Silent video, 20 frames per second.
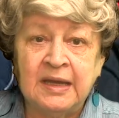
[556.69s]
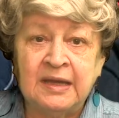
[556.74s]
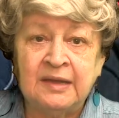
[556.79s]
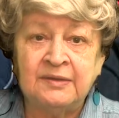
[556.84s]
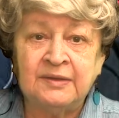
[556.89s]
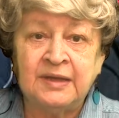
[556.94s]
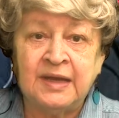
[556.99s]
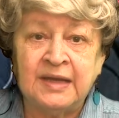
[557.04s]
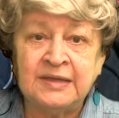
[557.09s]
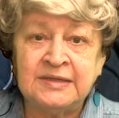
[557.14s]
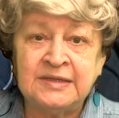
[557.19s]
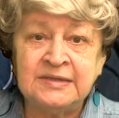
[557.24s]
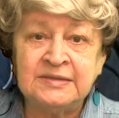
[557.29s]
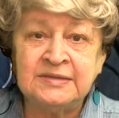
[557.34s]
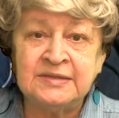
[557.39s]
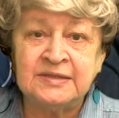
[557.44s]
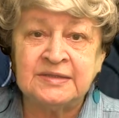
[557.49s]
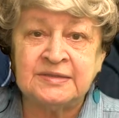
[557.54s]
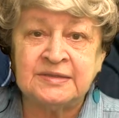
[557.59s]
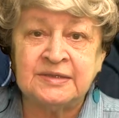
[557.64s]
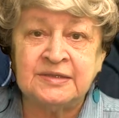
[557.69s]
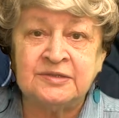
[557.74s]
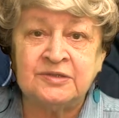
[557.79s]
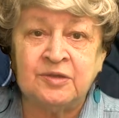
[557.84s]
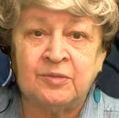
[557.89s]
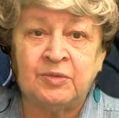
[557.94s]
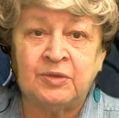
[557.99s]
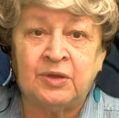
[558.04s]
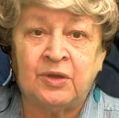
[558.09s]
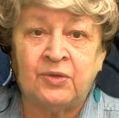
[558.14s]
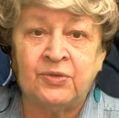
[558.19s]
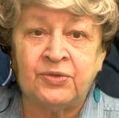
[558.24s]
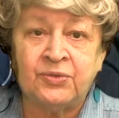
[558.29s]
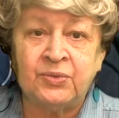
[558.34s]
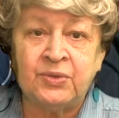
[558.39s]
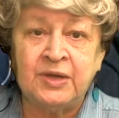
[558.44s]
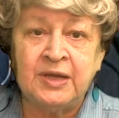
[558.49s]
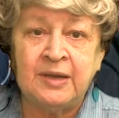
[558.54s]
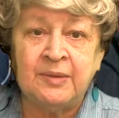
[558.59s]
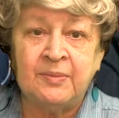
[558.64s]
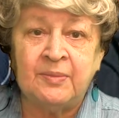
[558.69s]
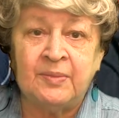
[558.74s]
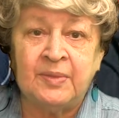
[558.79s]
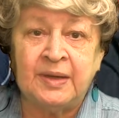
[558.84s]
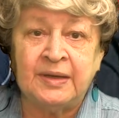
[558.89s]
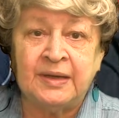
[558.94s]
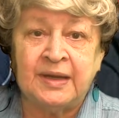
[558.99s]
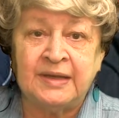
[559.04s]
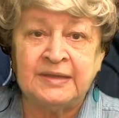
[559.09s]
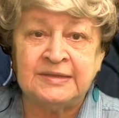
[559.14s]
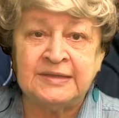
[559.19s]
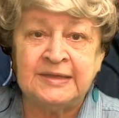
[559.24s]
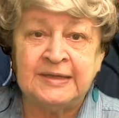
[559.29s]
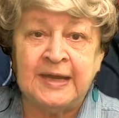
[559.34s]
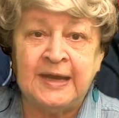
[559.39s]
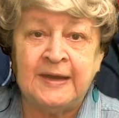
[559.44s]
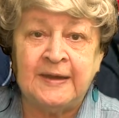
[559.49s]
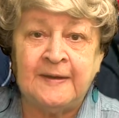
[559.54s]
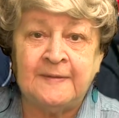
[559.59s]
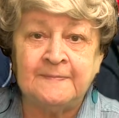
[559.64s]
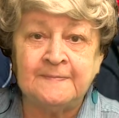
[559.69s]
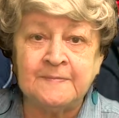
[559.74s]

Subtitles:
in the 1960s to below 3 by 1980,